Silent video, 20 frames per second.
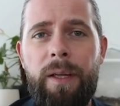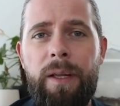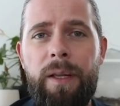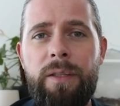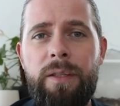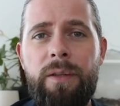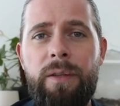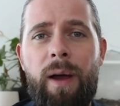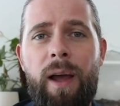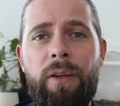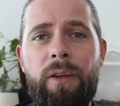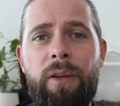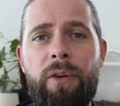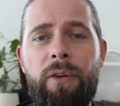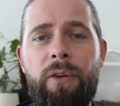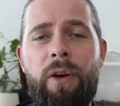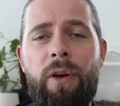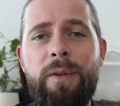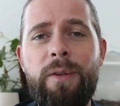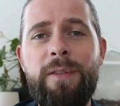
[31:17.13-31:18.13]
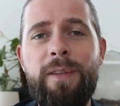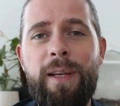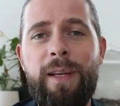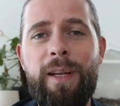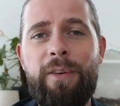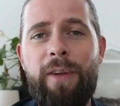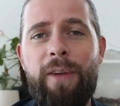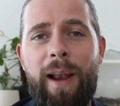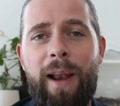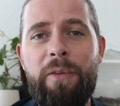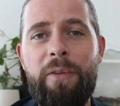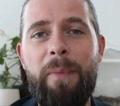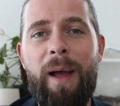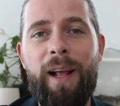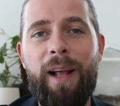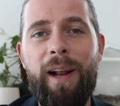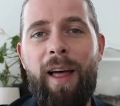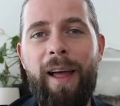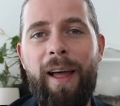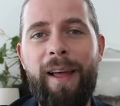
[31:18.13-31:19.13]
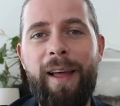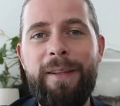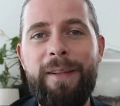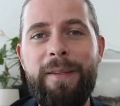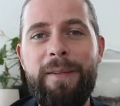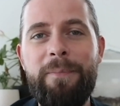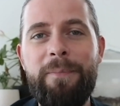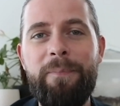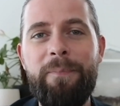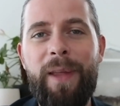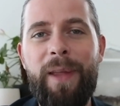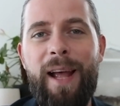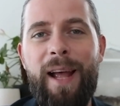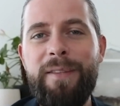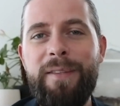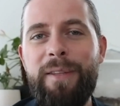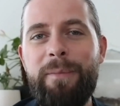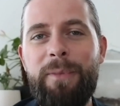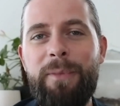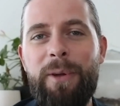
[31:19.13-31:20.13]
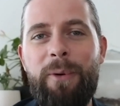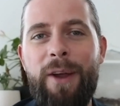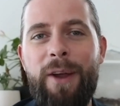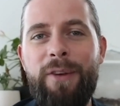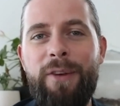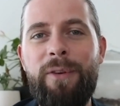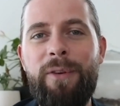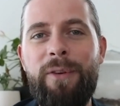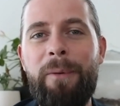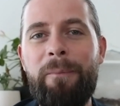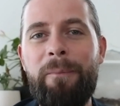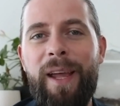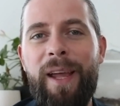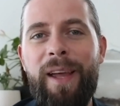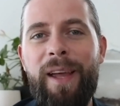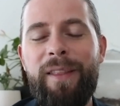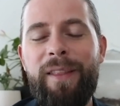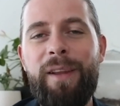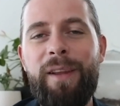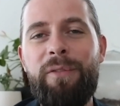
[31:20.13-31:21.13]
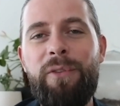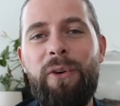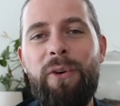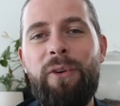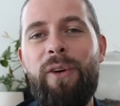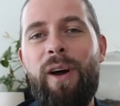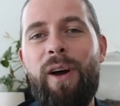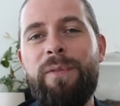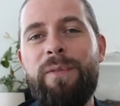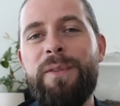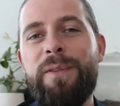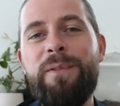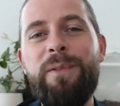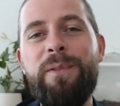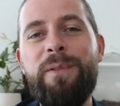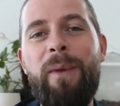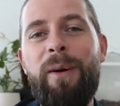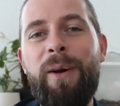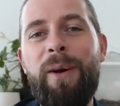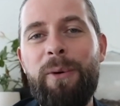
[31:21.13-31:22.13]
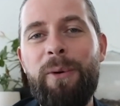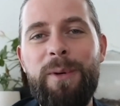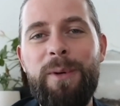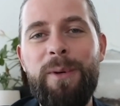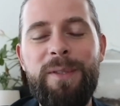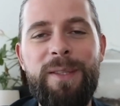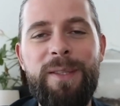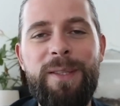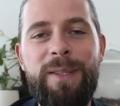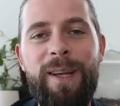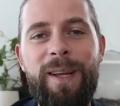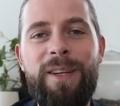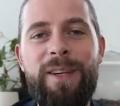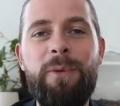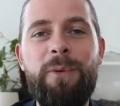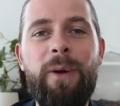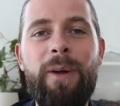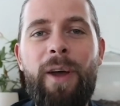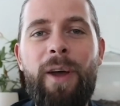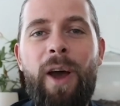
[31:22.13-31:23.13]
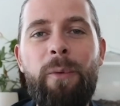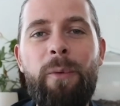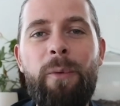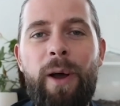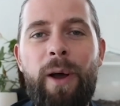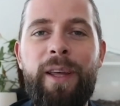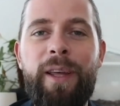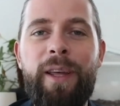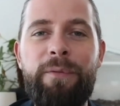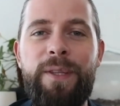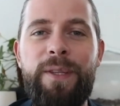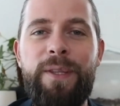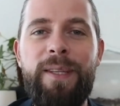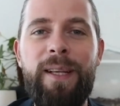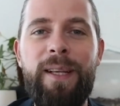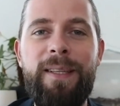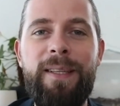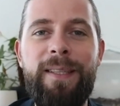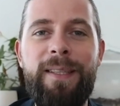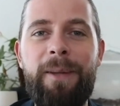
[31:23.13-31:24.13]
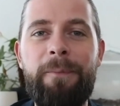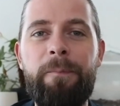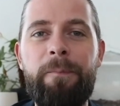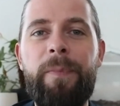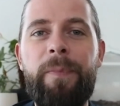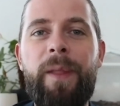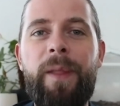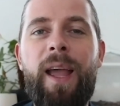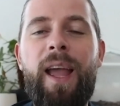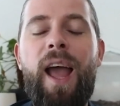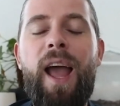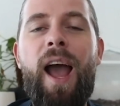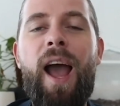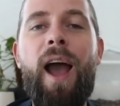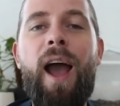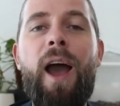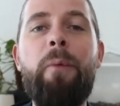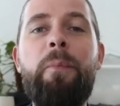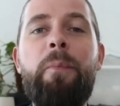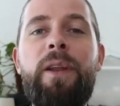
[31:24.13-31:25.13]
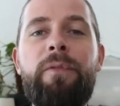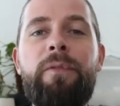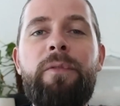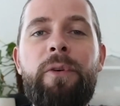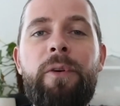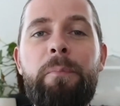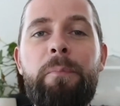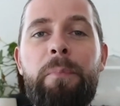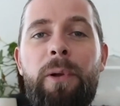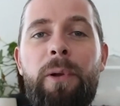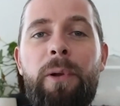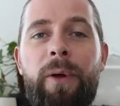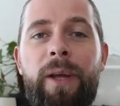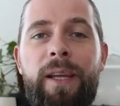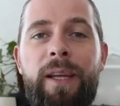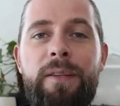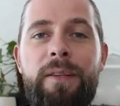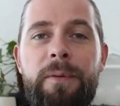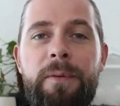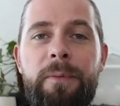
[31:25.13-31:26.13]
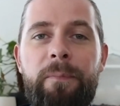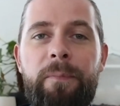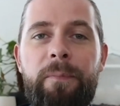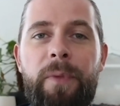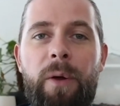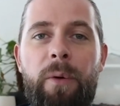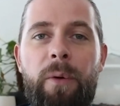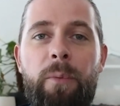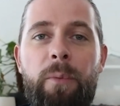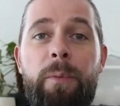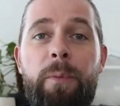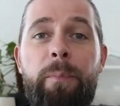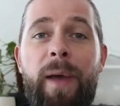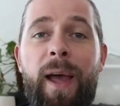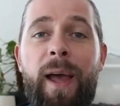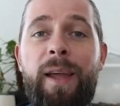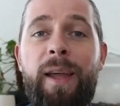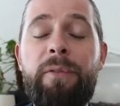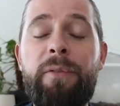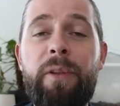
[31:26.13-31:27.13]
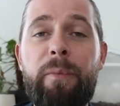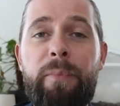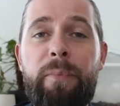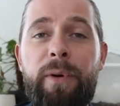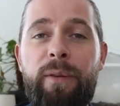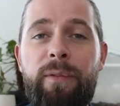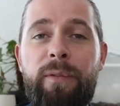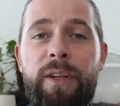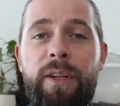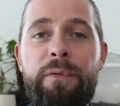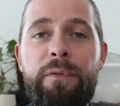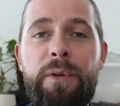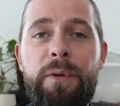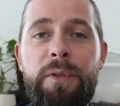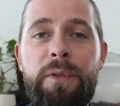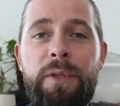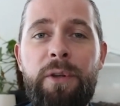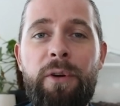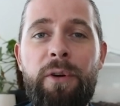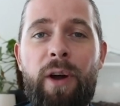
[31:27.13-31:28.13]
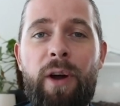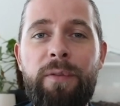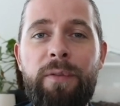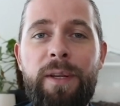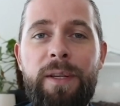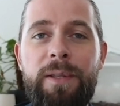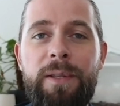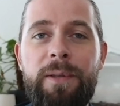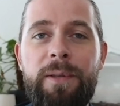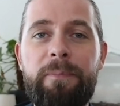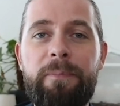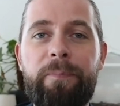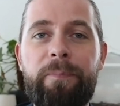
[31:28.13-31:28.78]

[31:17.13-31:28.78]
So I constantly challenge my clients and ask them the question that if your office tomorrow was to turn into a co-working facility, how many of your employees would pay for the privilege of using your office?